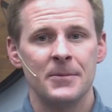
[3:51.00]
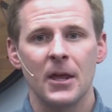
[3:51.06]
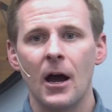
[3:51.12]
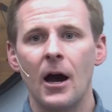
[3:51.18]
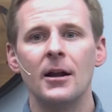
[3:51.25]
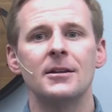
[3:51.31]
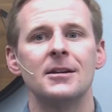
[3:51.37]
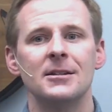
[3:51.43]

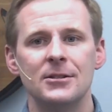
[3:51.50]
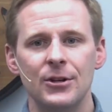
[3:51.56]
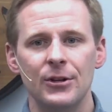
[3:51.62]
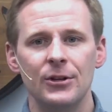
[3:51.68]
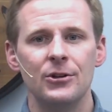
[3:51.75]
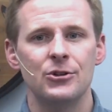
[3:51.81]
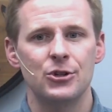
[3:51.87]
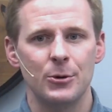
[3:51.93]
God
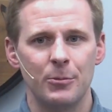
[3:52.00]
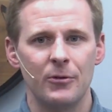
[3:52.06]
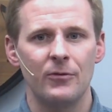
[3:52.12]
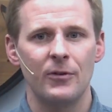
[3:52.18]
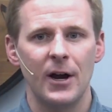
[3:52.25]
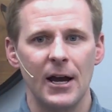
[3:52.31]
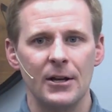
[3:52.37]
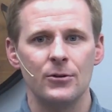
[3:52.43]
continues to
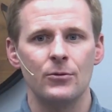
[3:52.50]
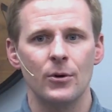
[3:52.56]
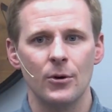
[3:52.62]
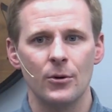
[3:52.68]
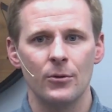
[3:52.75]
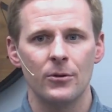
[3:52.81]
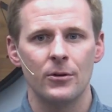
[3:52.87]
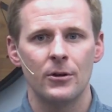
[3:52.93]
provide
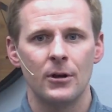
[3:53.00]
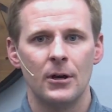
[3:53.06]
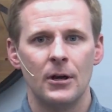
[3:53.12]
growth.